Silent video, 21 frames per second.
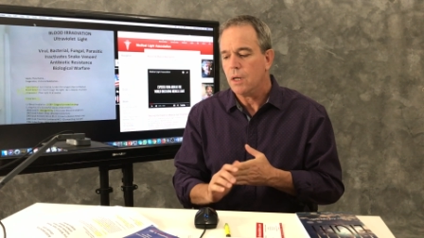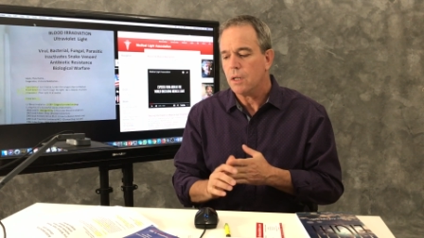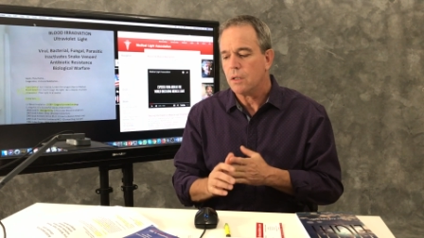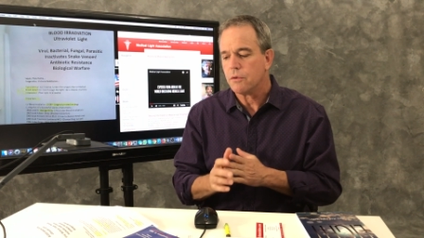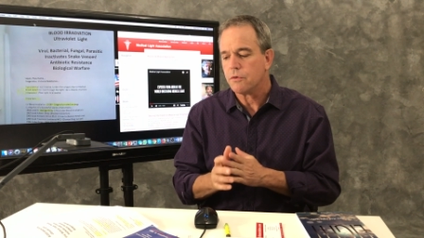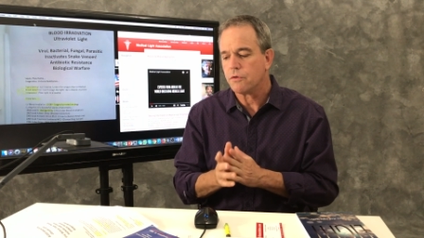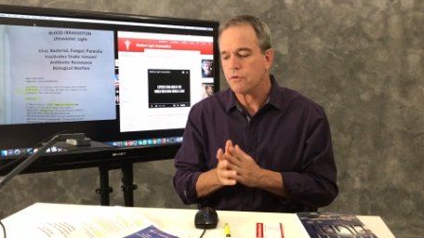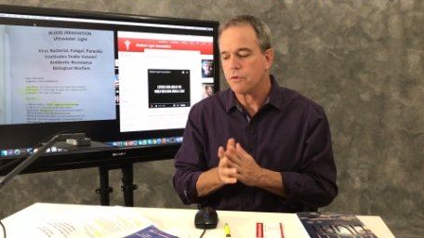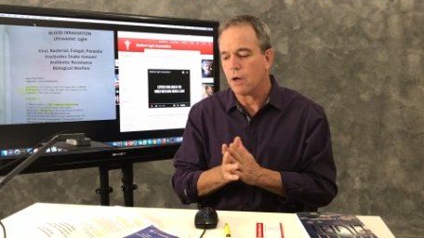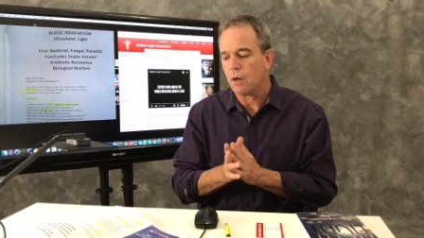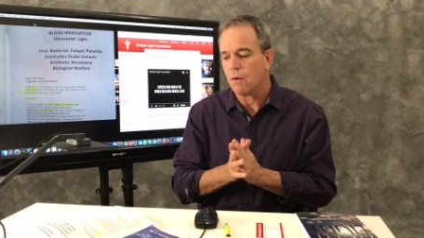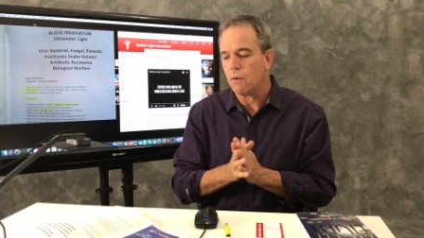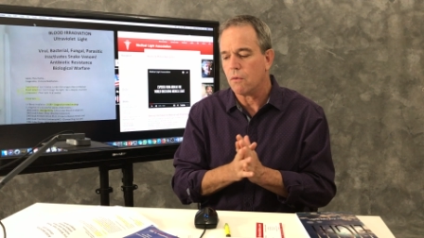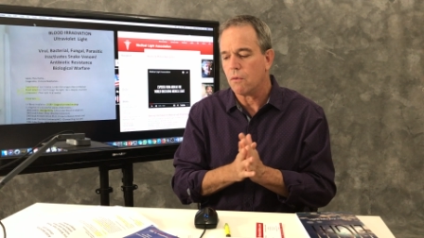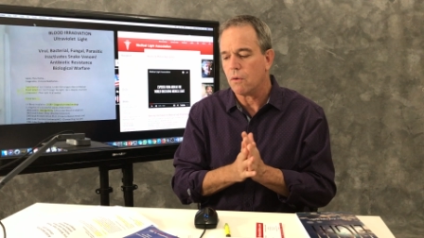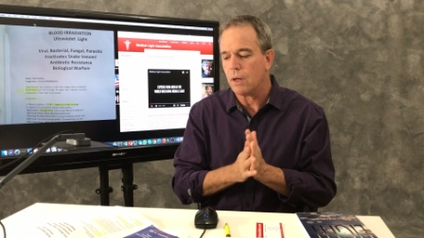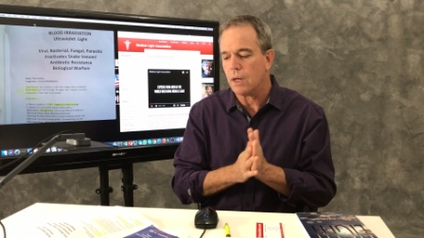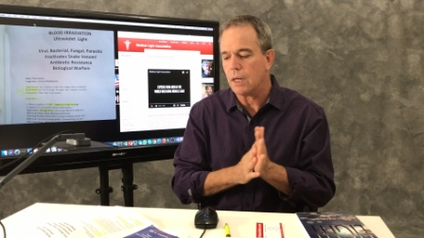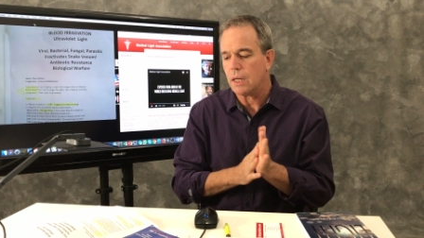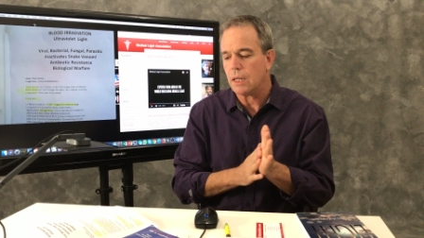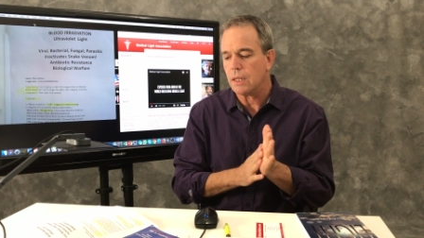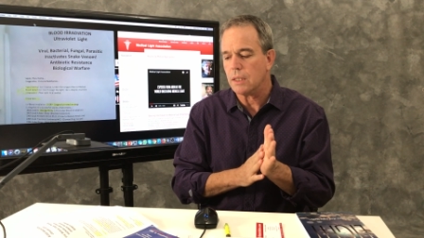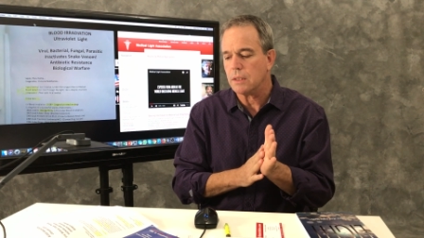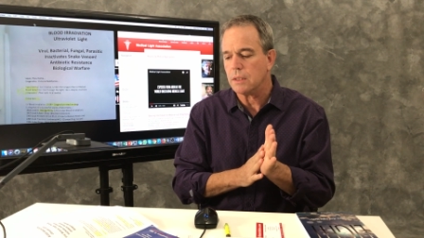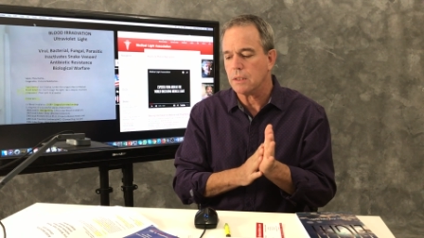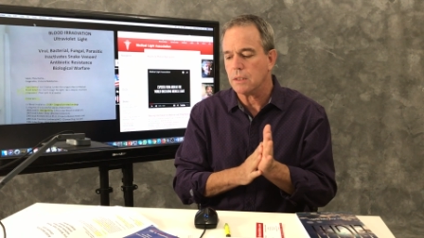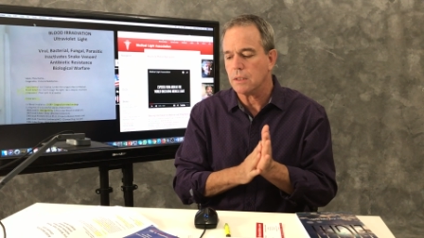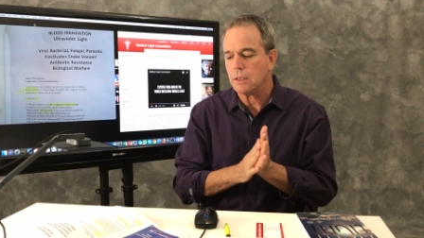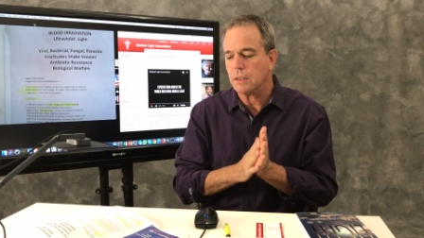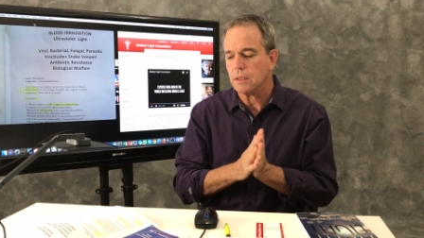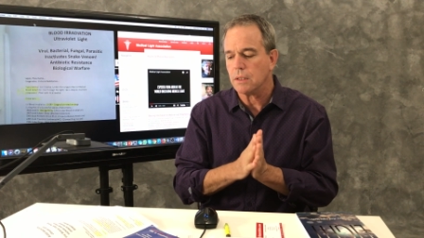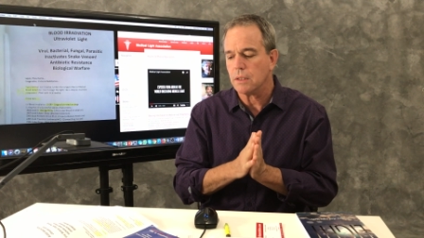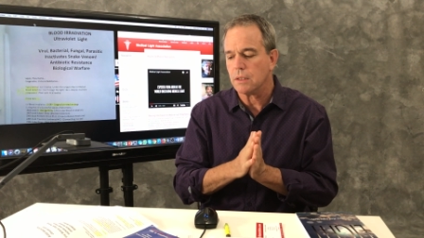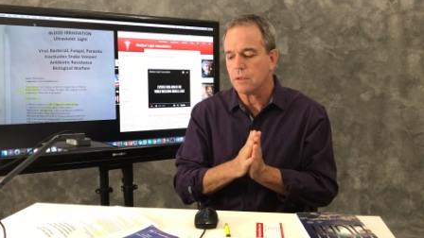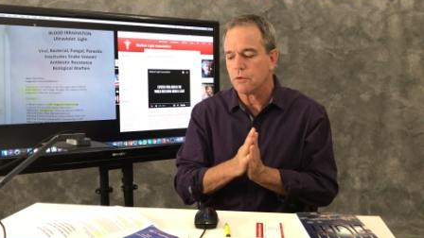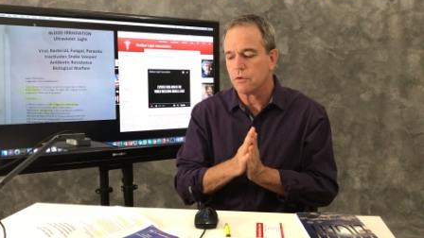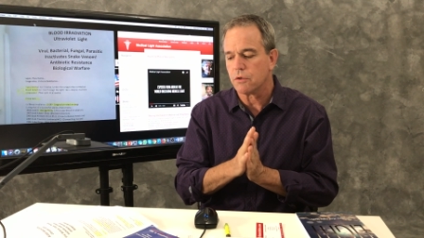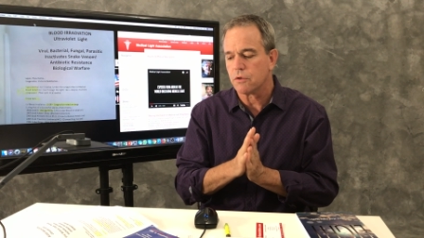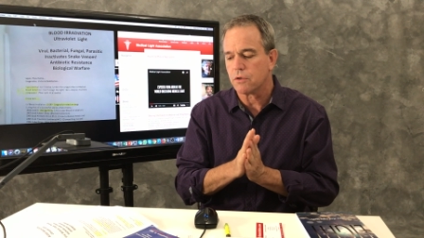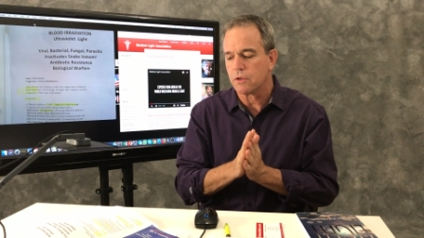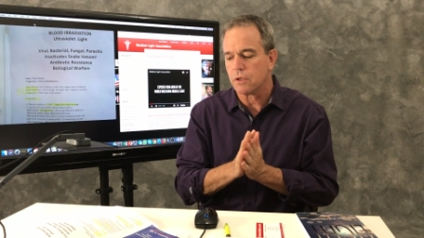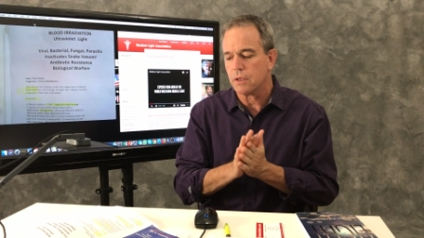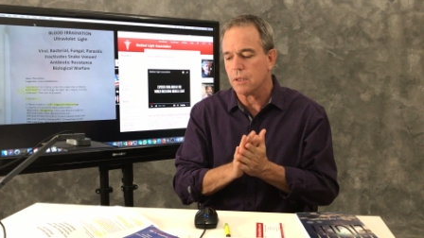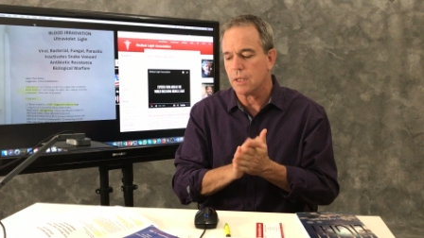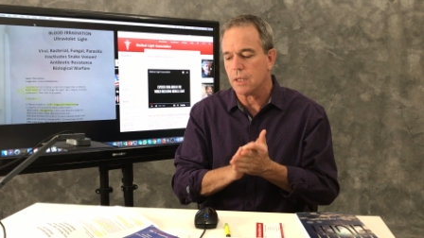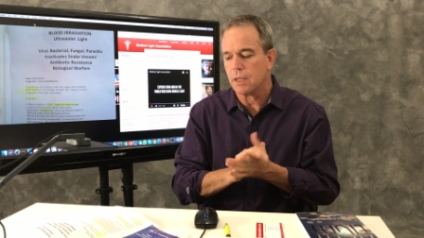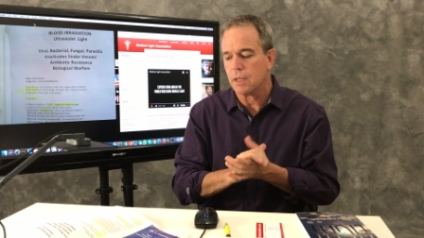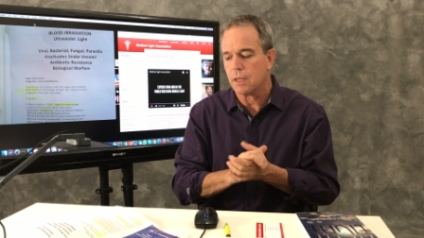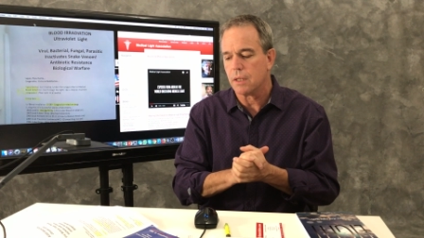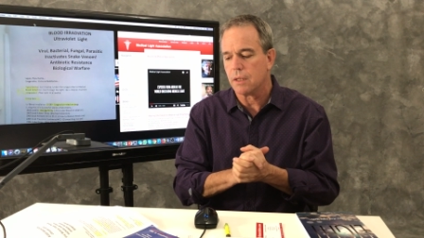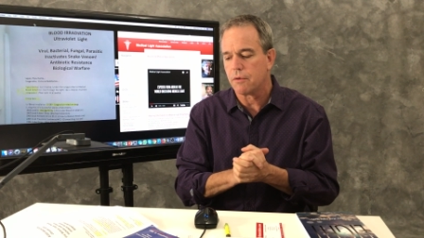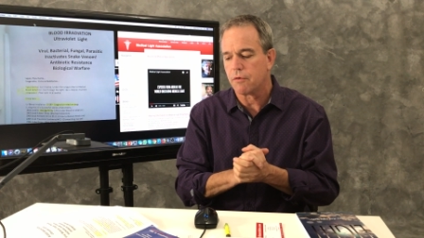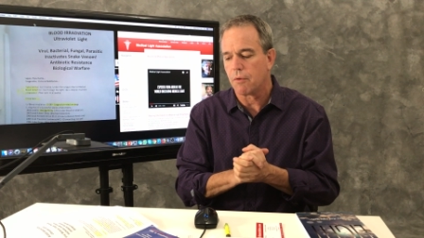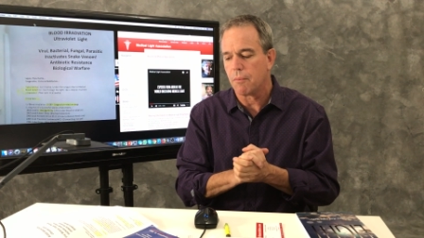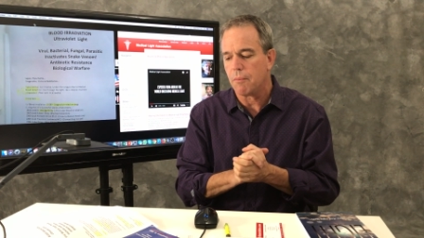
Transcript: So it's